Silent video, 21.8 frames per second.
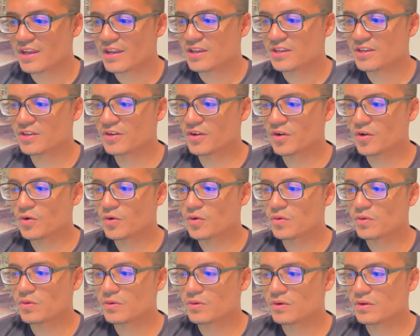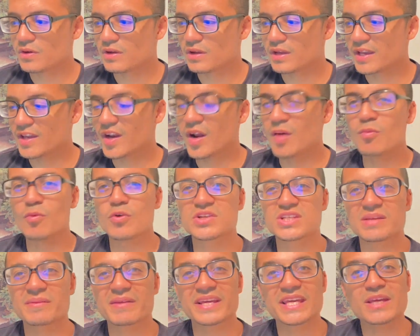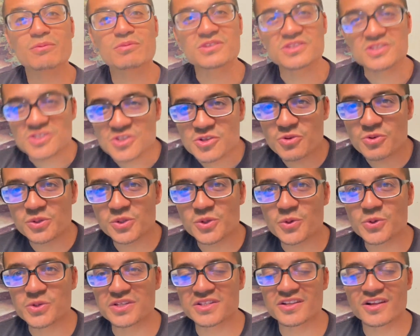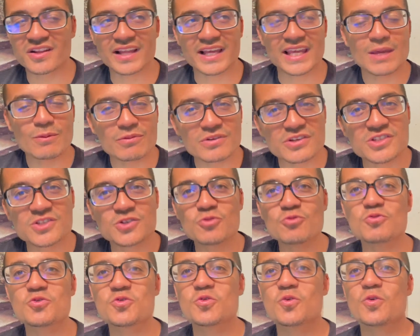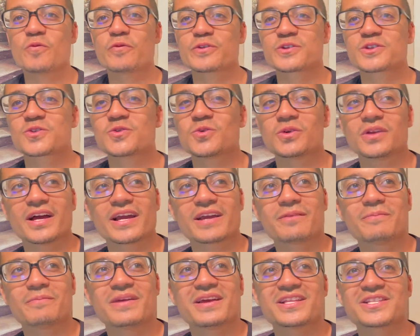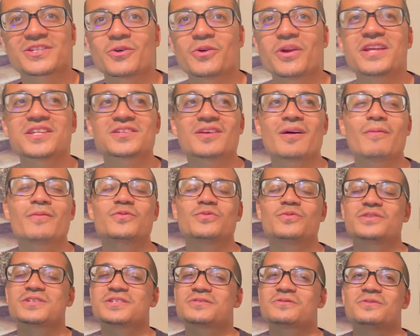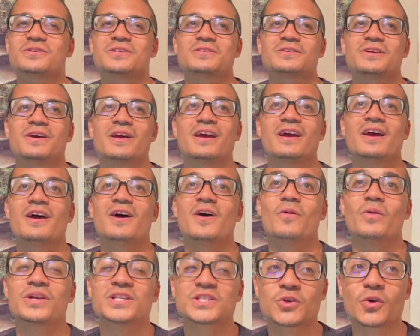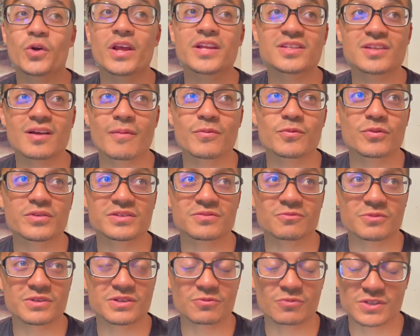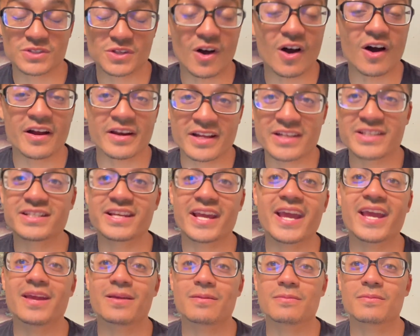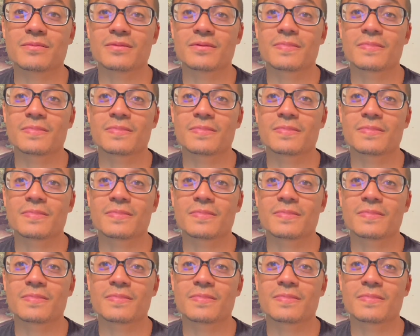you know, it almost seemed like he was too loose in there. Like, he was too cool for school. Like, man, Tony Tubbs was when Tony Tubbs was on his game,